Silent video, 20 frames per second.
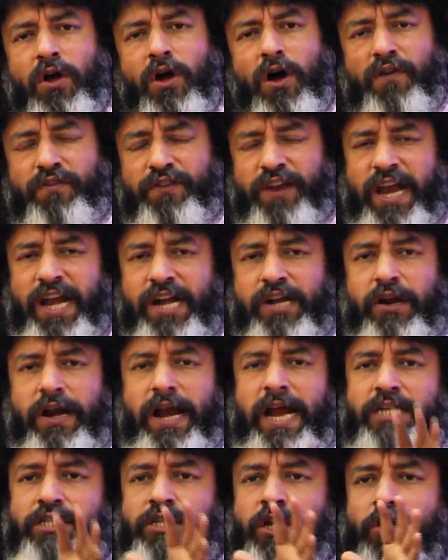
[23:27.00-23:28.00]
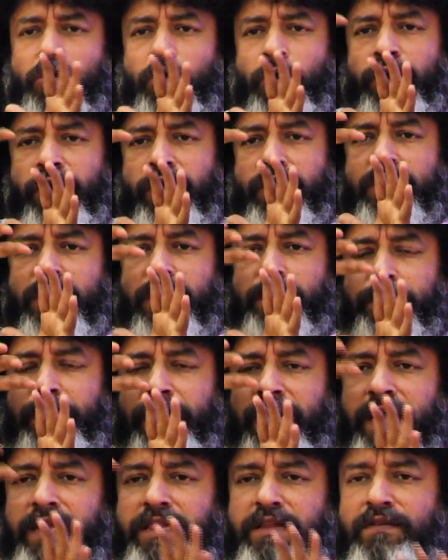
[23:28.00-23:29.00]
of an international courier
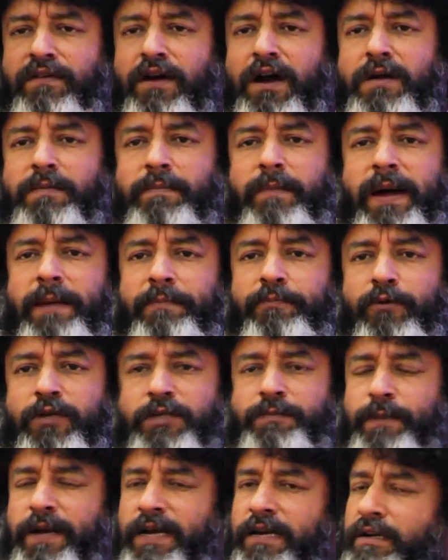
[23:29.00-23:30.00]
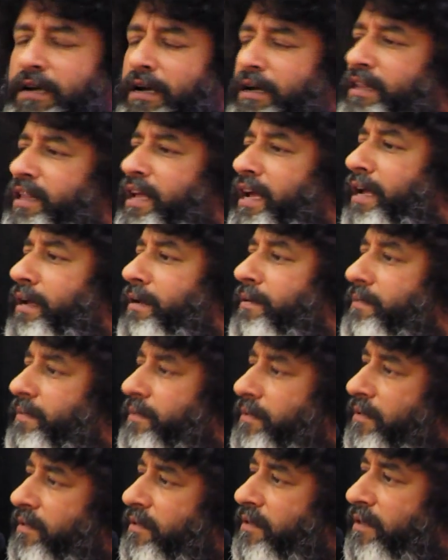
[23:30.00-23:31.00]
company and the world map was printed there.
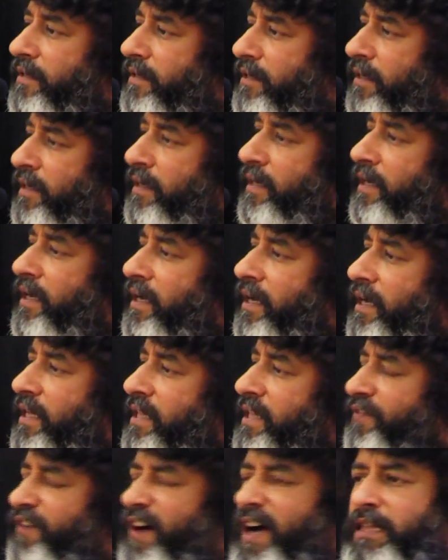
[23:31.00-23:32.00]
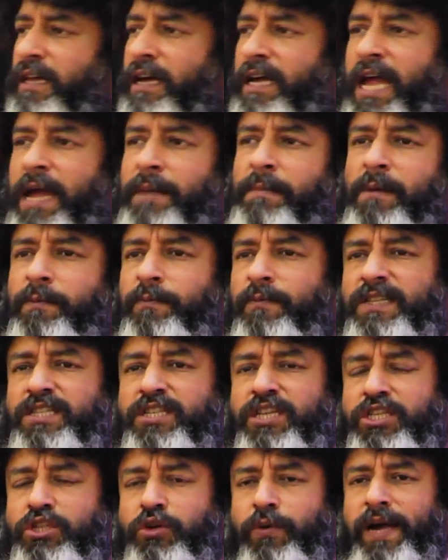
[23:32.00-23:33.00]
The father came up with
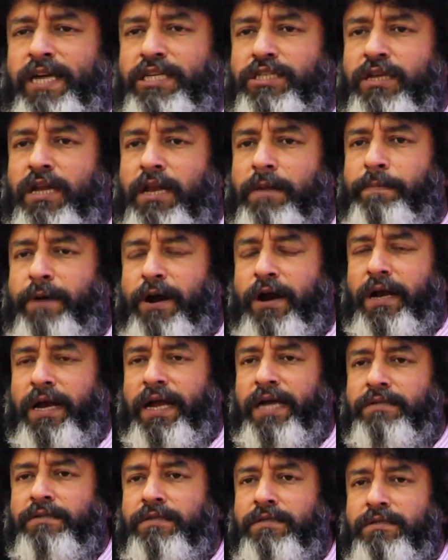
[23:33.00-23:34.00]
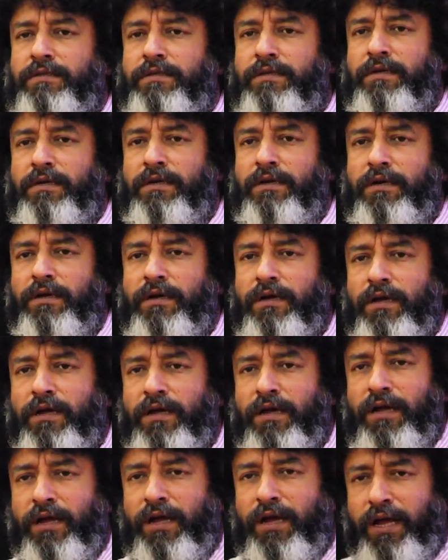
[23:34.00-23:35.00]
situational brilliance.
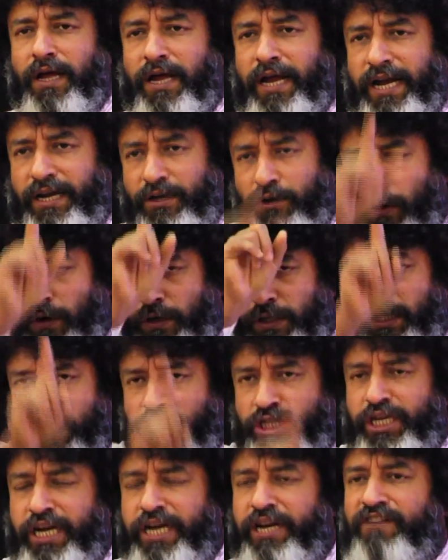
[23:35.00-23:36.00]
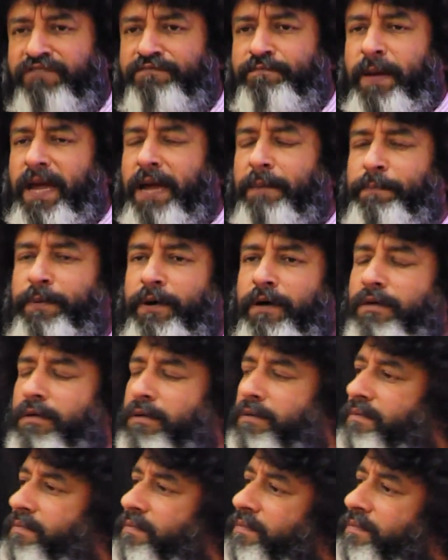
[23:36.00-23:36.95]
He tore the sheet of paper